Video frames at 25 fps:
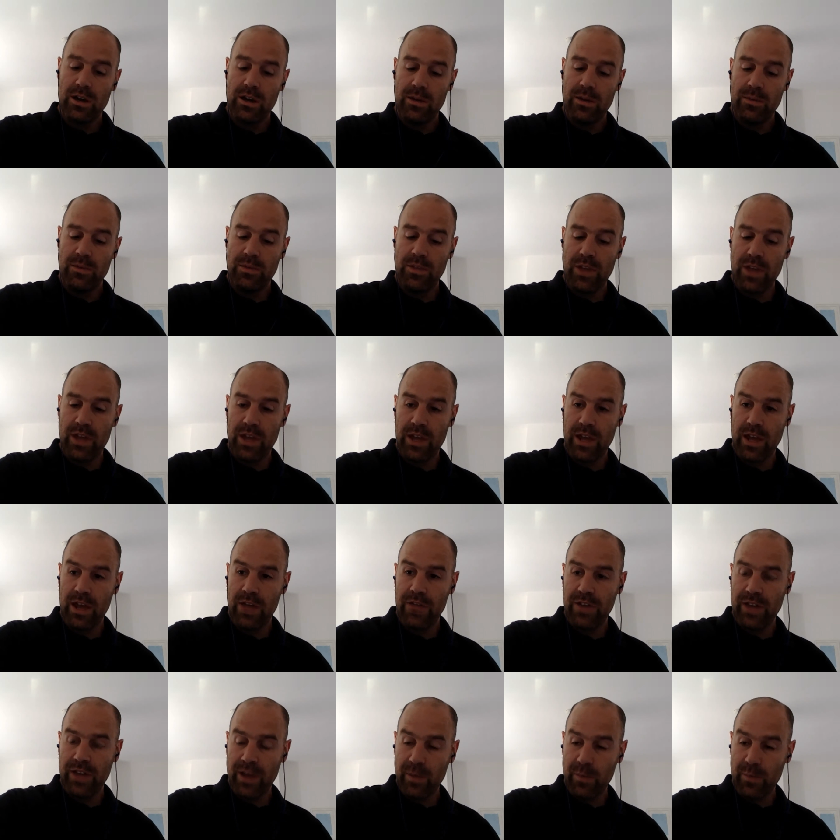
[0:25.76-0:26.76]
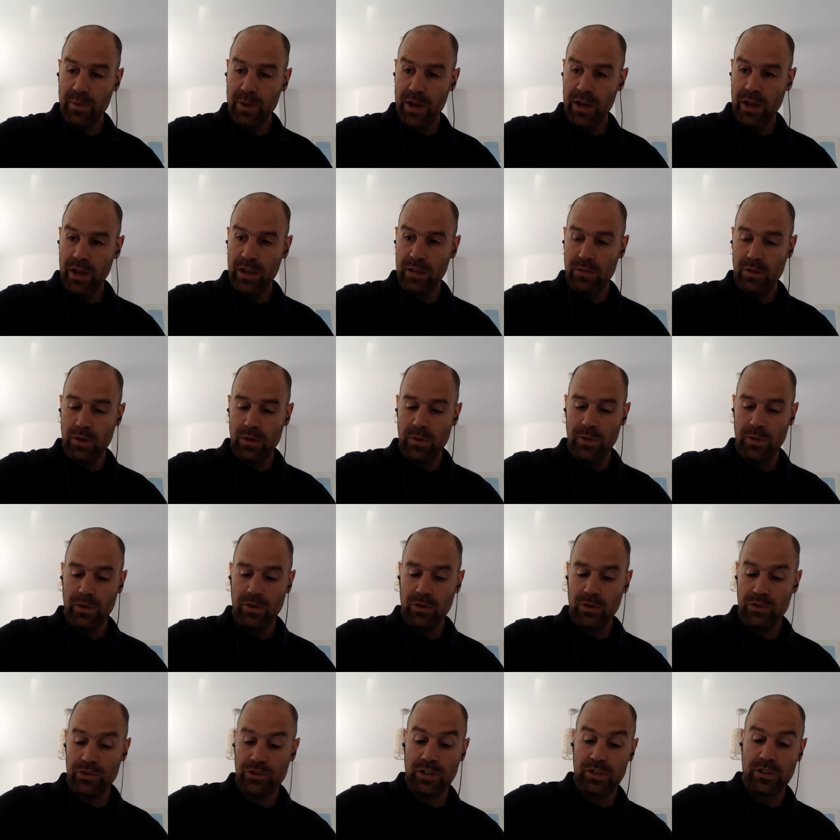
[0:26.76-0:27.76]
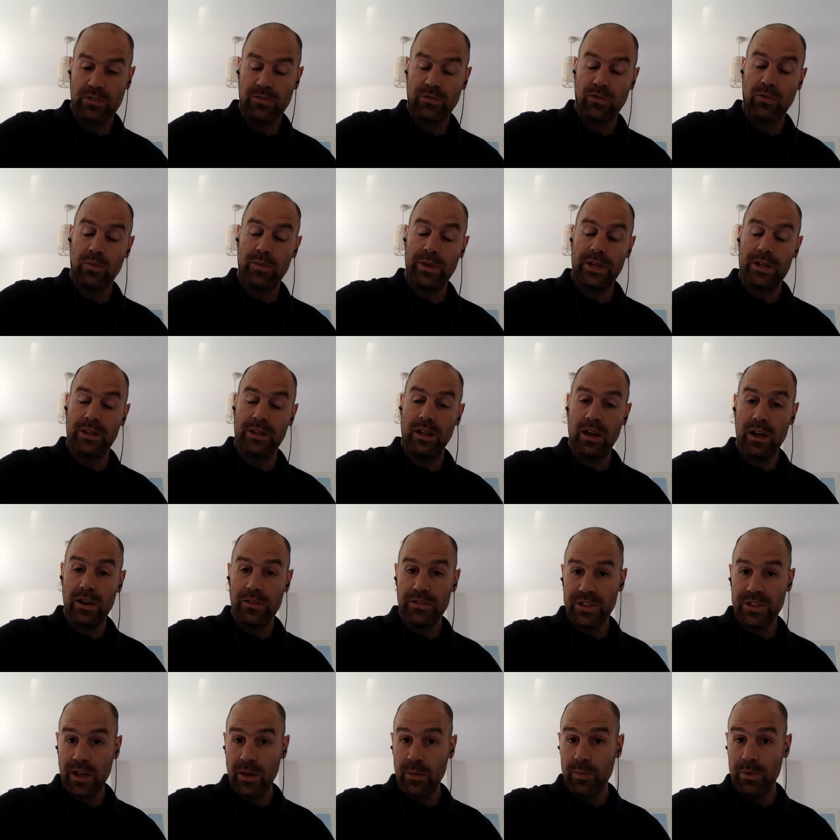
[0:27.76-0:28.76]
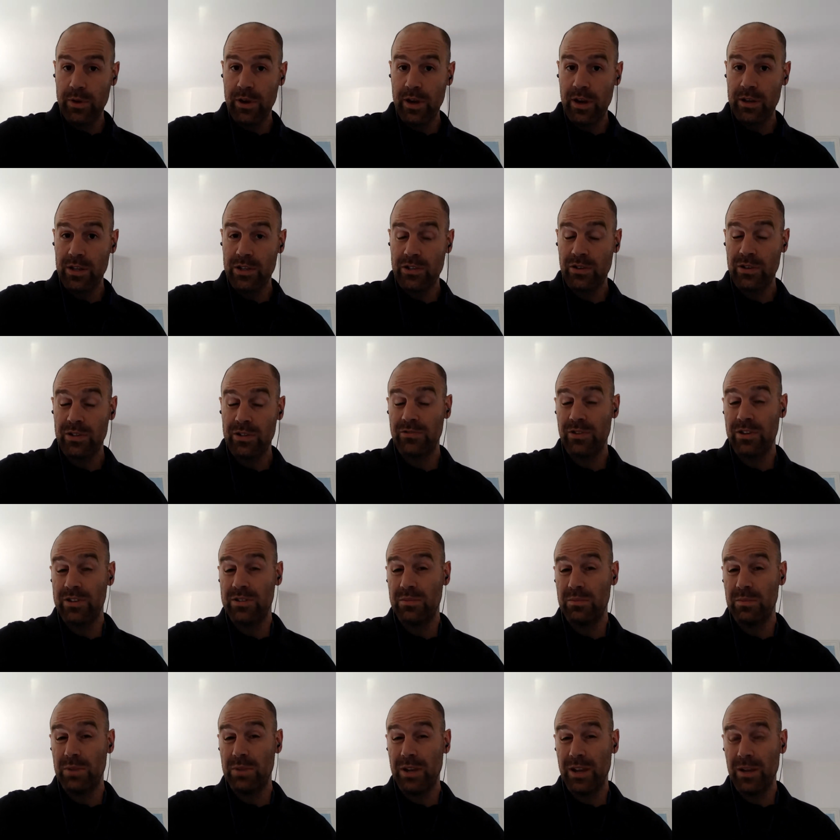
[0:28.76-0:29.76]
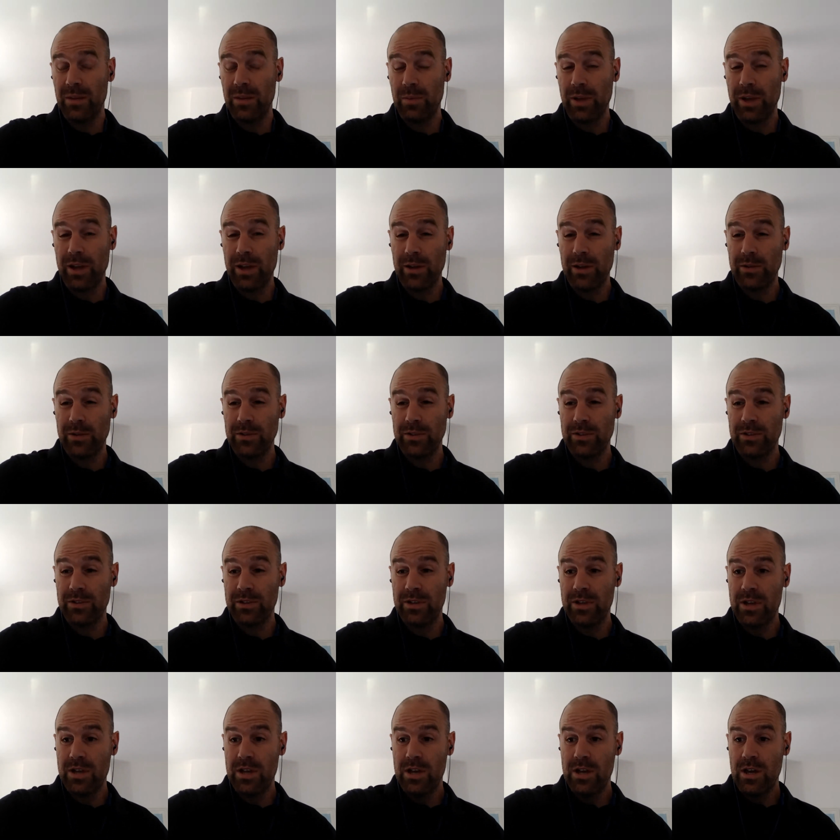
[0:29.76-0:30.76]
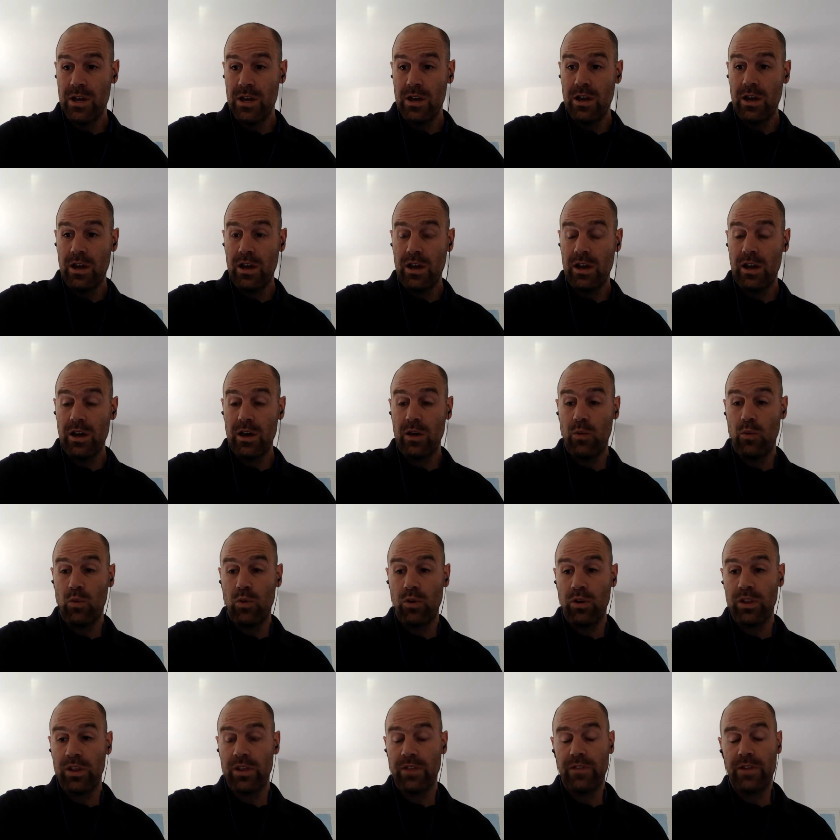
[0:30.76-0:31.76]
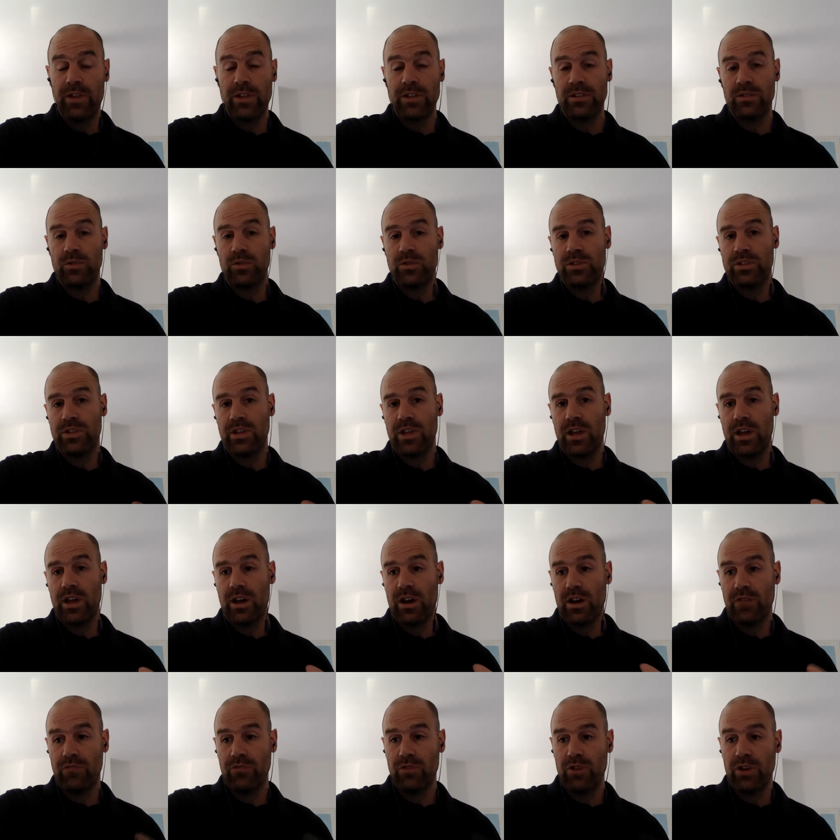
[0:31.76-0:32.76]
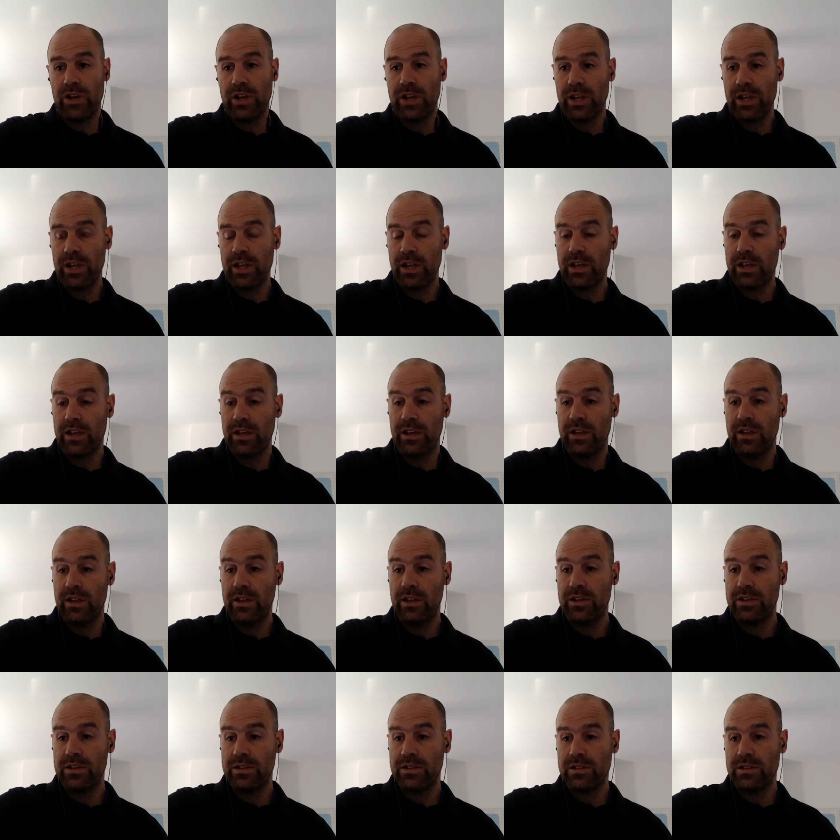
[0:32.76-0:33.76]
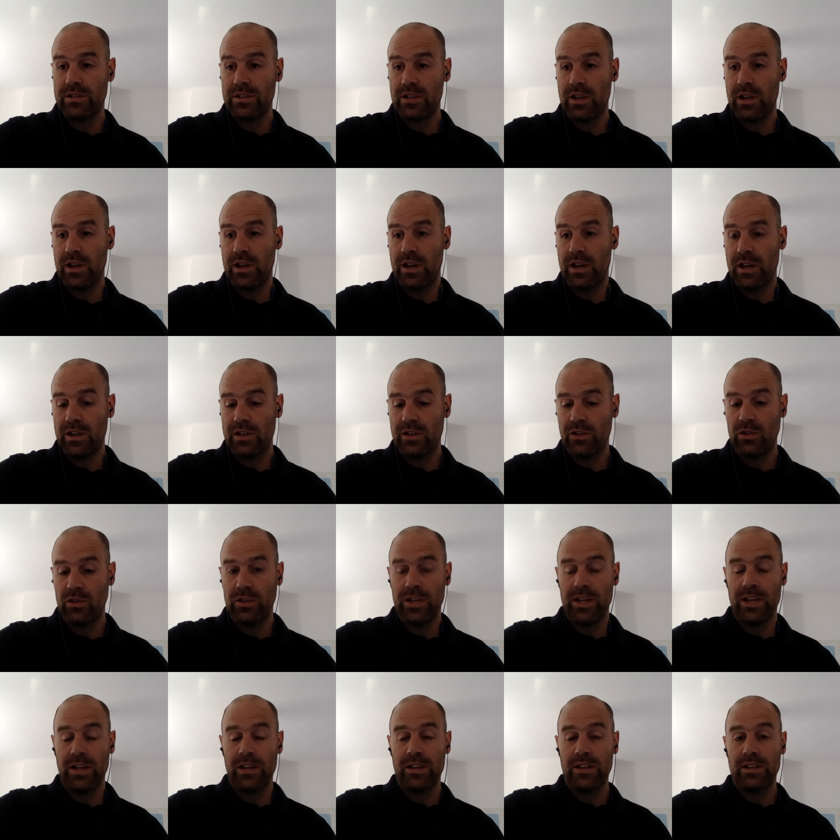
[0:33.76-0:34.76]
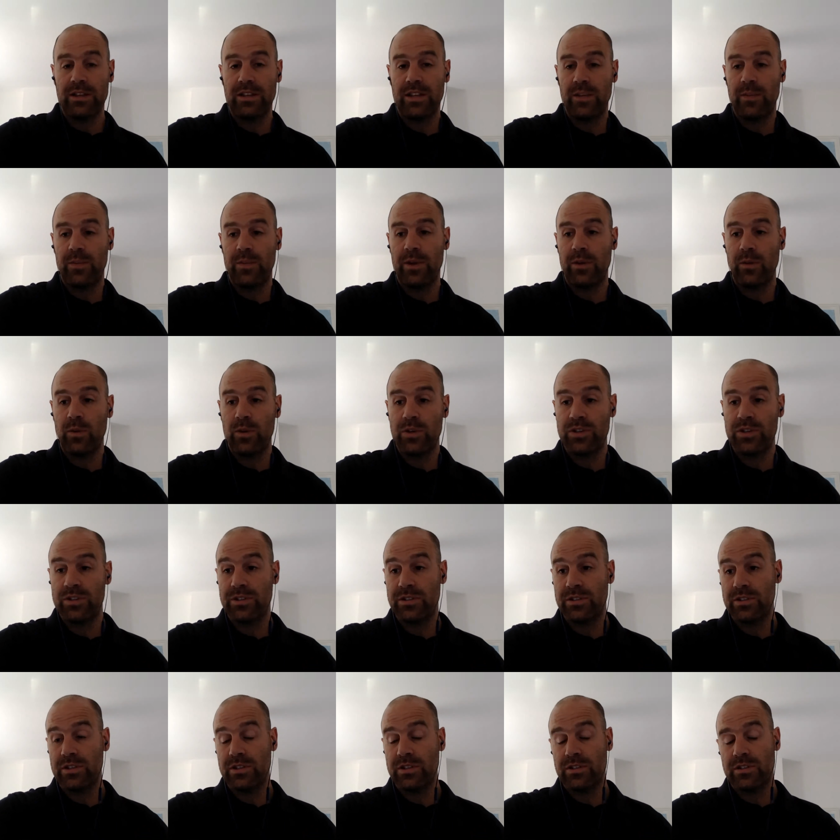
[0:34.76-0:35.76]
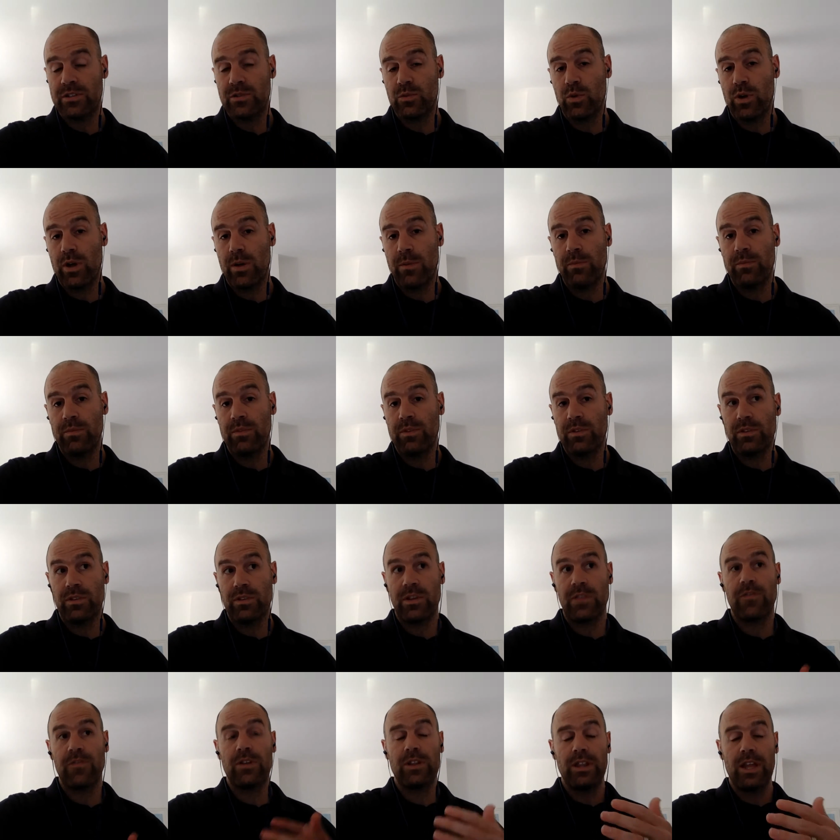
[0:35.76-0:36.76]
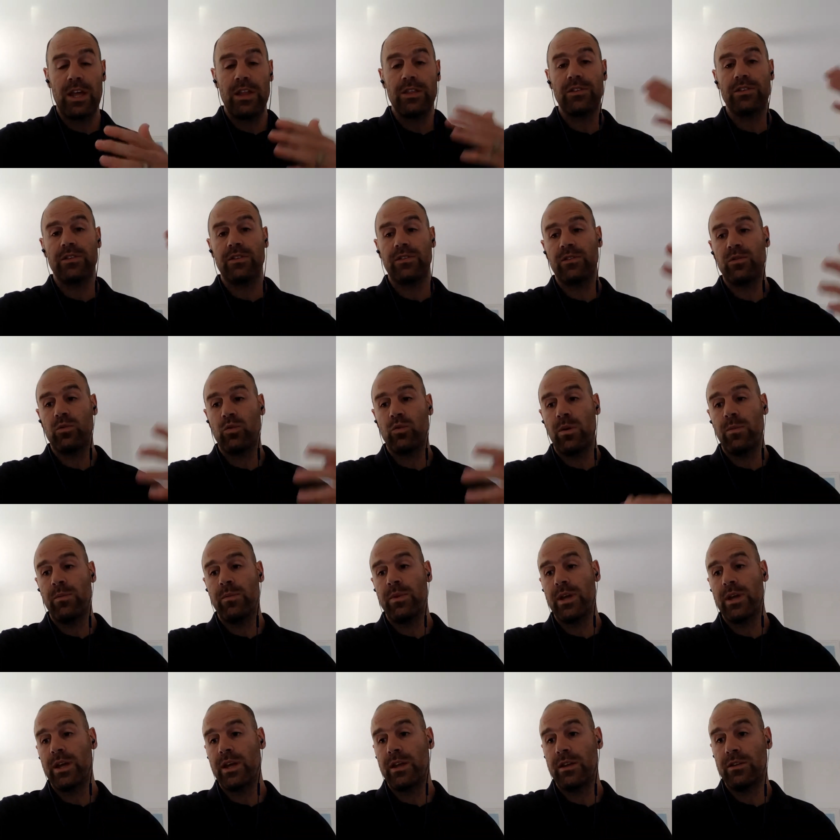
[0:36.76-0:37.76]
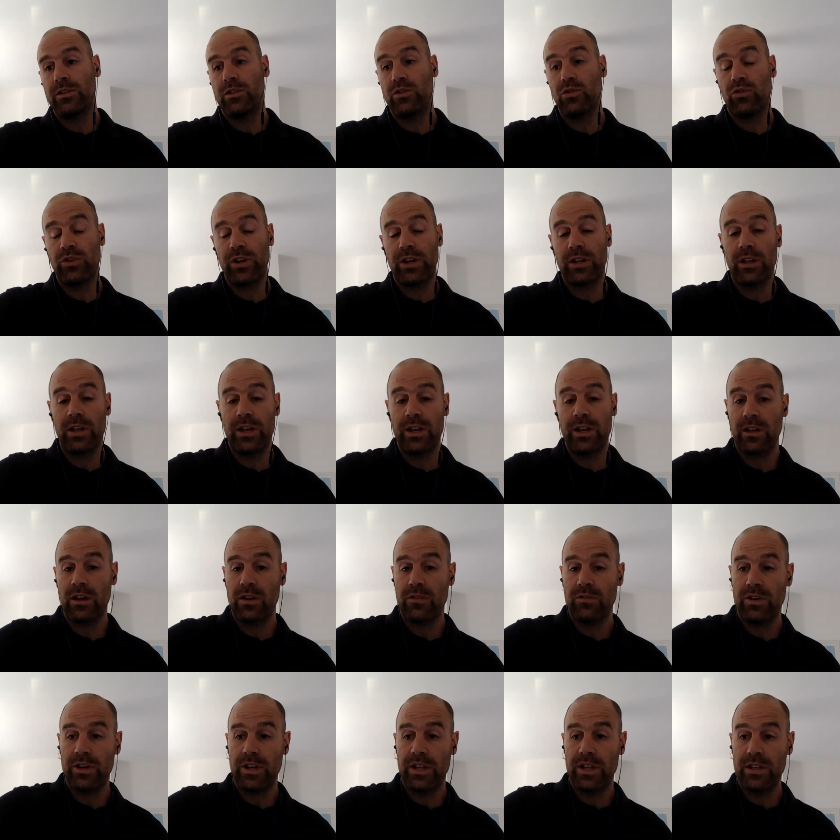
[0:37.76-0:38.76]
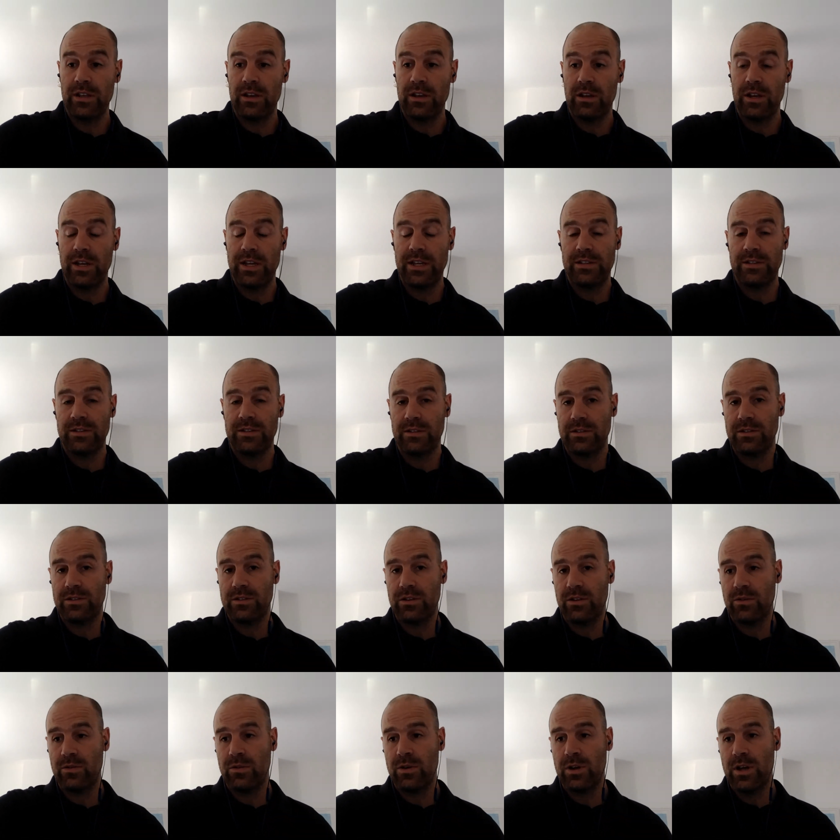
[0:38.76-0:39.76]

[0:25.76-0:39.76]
They have a campaign at the moment called Transforming Lives campaign. They're trying to raise £1 million. And one of the events which they are running is, it's called In at the Deep End, which is a swim, different lengths of swim in Dorney Lake over in Eton. So